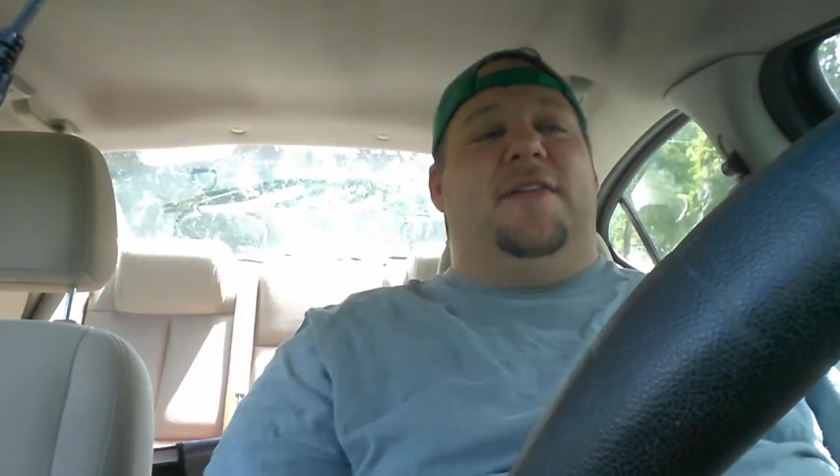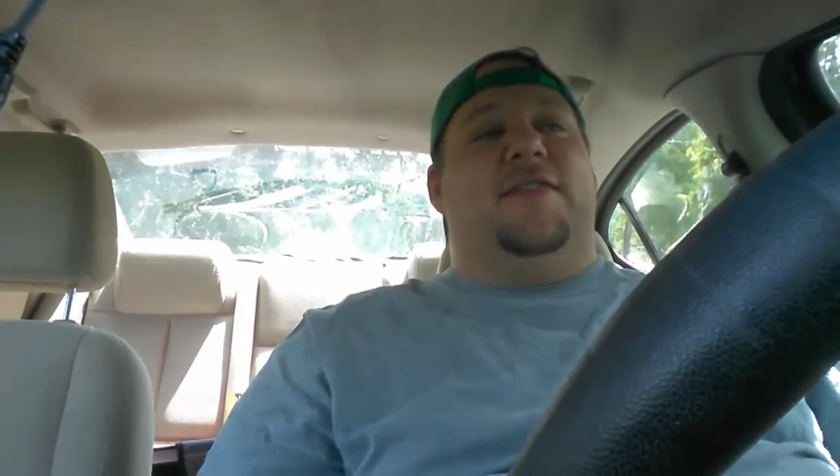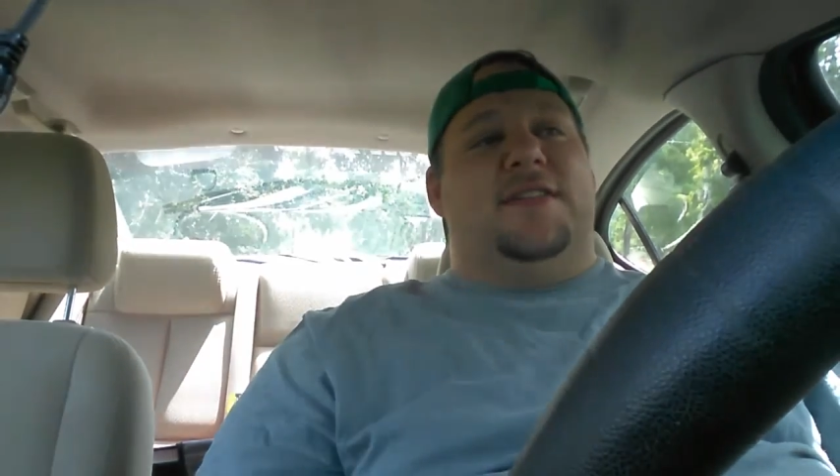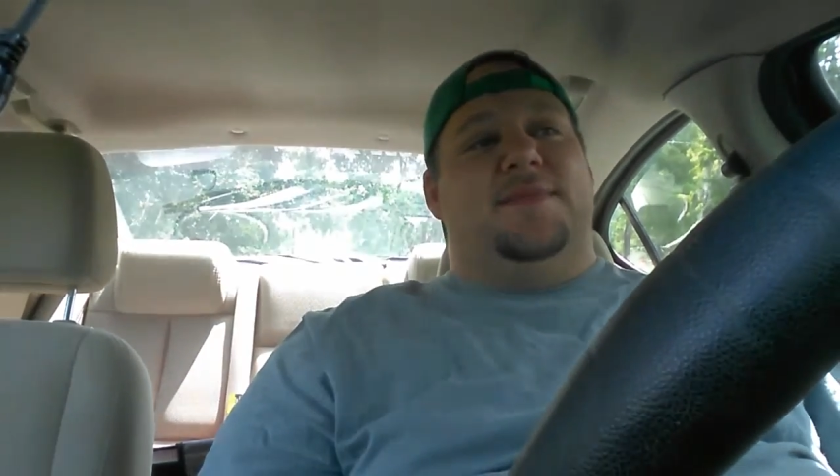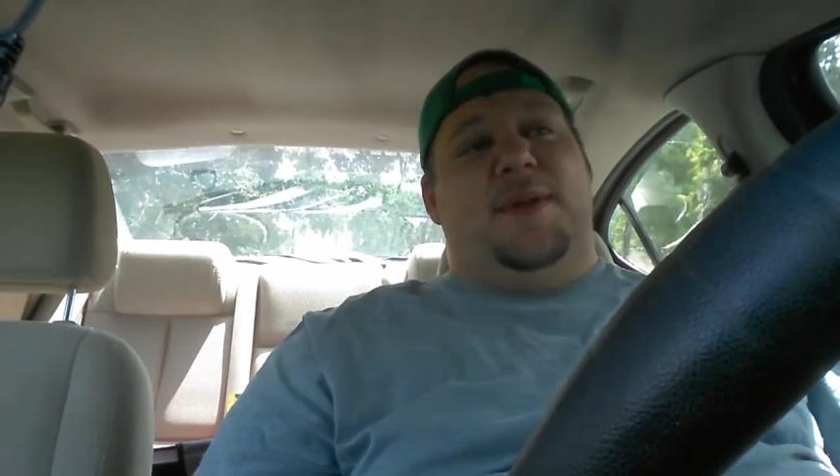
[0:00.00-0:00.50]
if
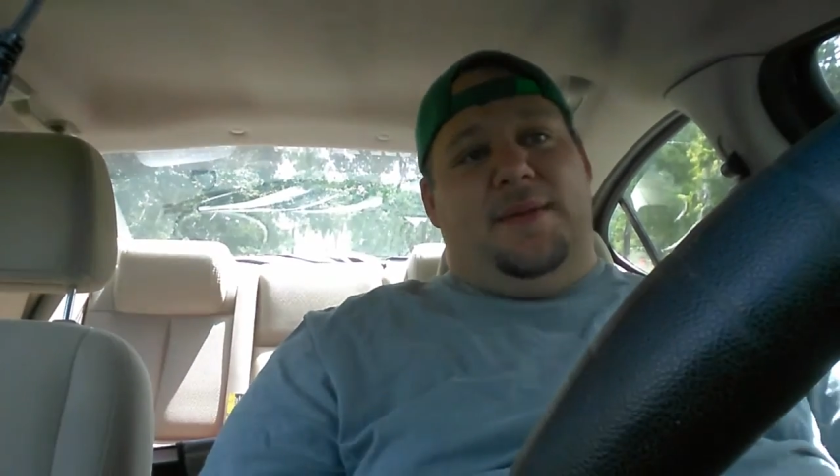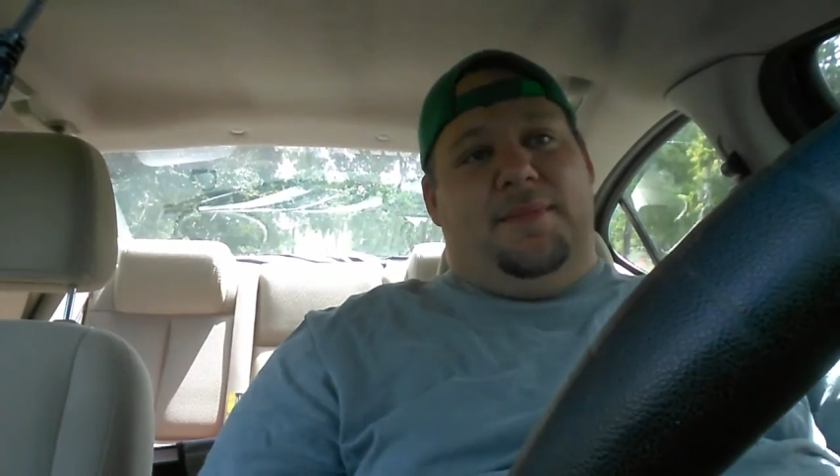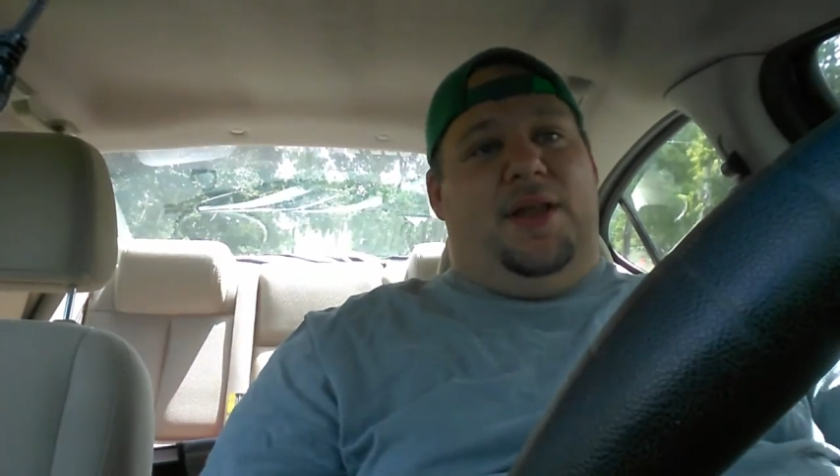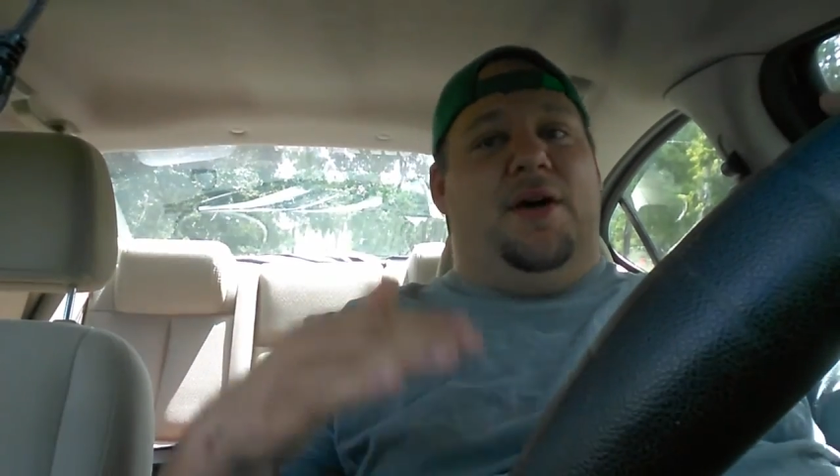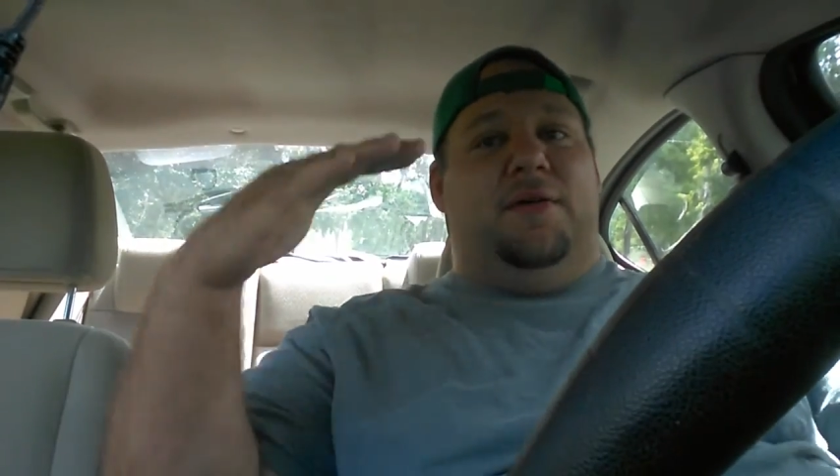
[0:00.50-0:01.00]
it's being
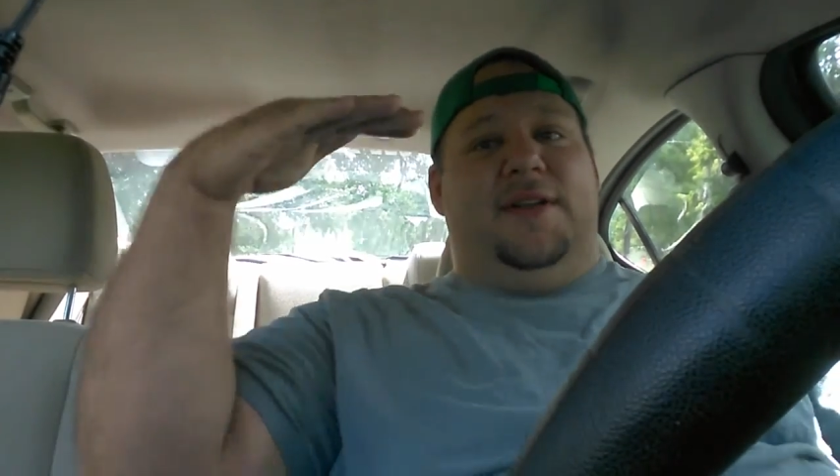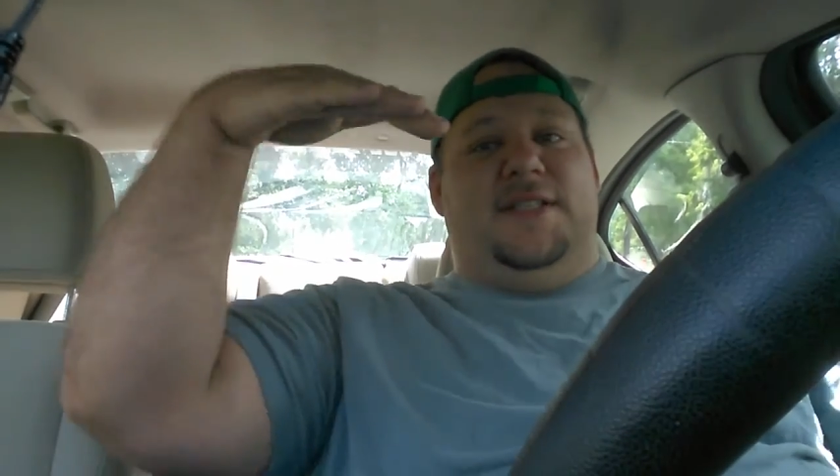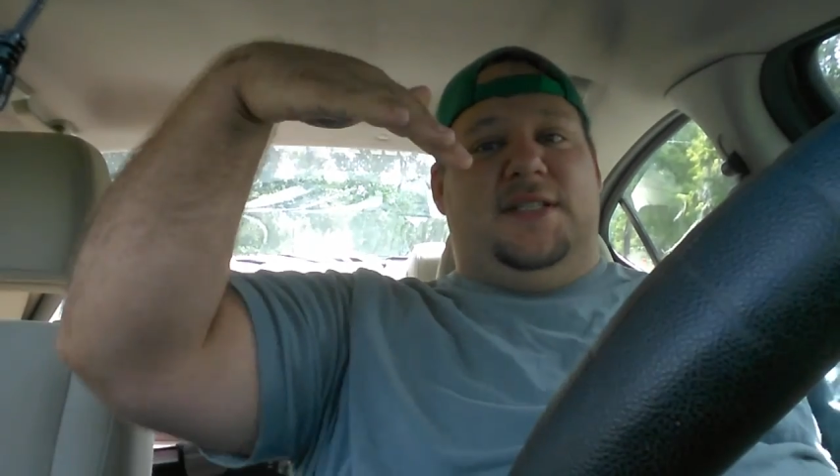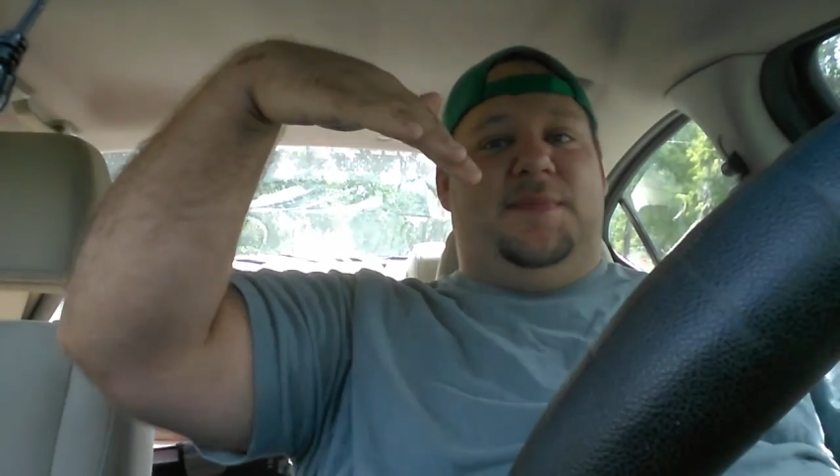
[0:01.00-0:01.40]
blown because it's